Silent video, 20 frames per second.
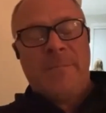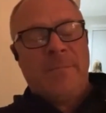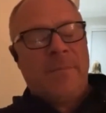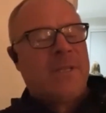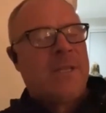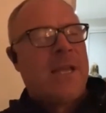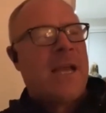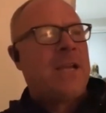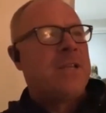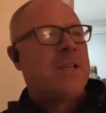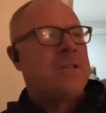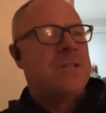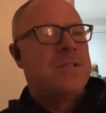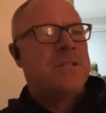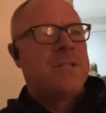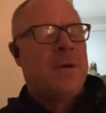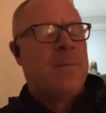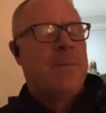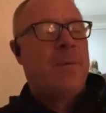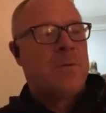My dad used to
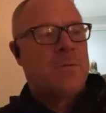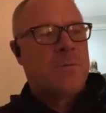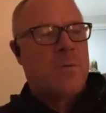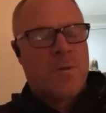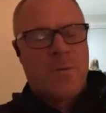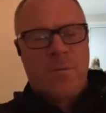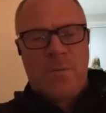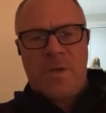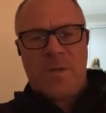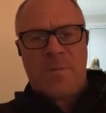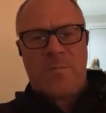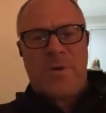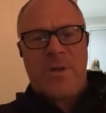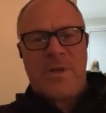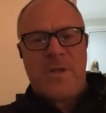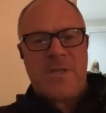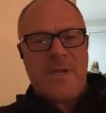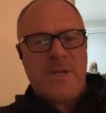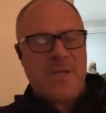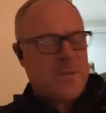tell me I was one of the worst
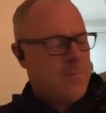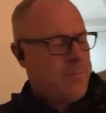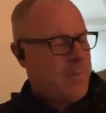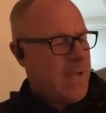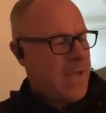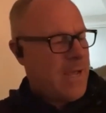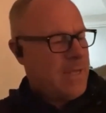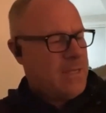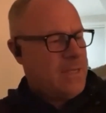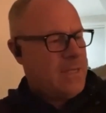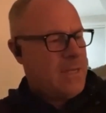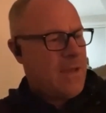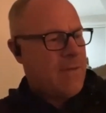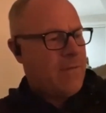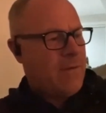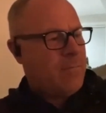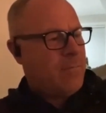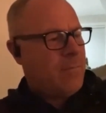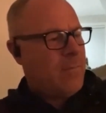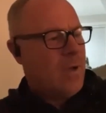pre-season players he'd
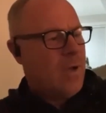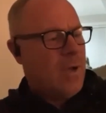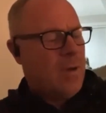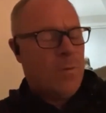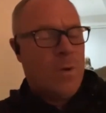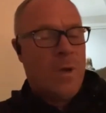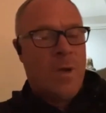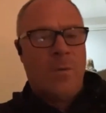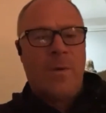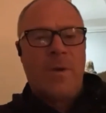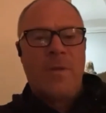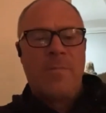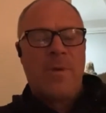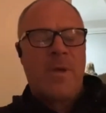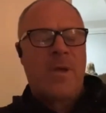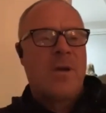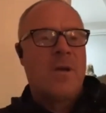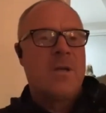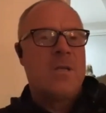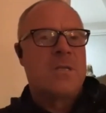ever worked with,
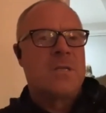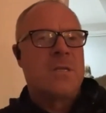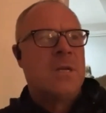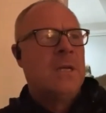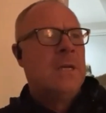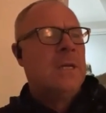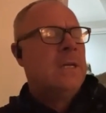because